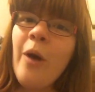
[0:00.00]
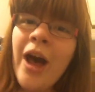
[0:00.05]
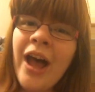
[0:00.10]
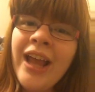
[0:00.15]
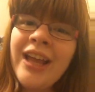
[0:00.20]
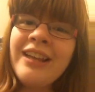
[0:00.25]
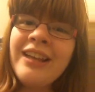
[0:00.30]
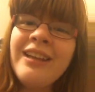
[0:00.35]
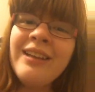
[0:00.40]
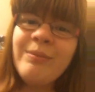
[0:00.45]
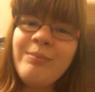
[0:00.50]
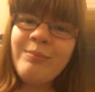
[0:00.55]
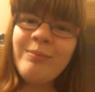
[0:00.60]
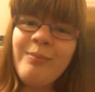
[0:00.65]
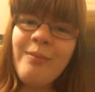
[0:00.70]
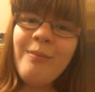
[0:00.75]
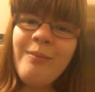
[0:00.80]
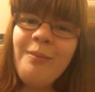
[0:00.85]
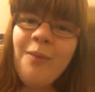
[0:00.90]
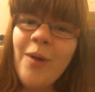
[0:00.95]
why does
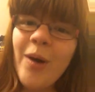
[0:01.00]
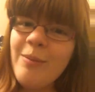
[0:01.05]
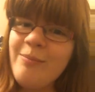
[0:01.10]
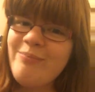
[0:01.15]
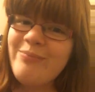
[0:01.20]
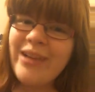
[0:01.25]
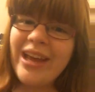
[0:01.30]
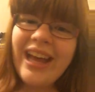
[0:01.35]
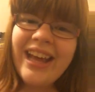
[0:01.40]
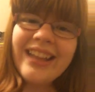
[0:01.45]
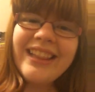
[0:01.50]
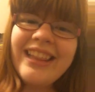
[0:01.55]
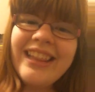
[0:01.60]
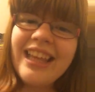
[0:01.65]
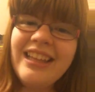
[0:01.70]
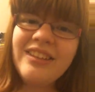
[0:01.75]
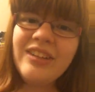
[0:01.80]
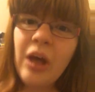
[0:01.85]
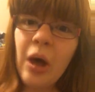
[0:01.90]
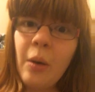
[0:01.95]
bad
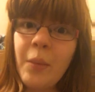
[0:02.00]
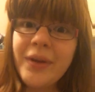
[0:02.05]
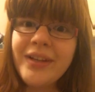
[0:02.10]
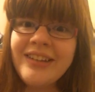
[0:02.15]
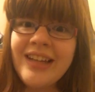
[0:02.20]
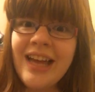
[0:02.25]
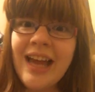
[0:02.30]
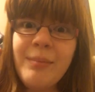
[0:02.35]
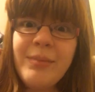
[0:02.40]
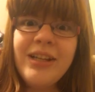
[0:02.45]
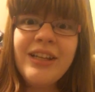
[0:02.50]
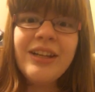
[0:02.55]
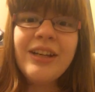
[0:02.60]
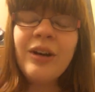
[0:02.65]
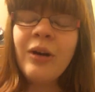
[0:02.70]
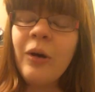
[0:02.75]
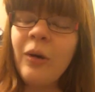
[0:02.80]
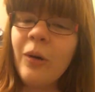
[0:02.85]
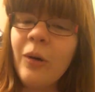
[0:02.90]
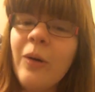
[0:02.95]
things always happen to
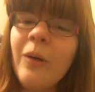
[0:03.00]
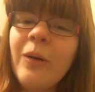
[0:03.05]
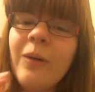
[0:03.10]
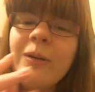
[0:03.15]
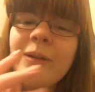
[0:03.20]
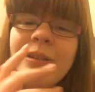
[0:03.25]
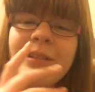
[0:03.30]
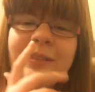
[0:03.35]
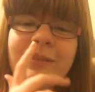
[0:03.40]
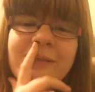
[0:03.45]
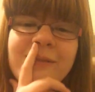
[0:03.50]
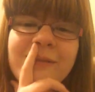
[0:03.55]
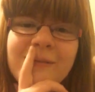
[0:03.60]
Cole?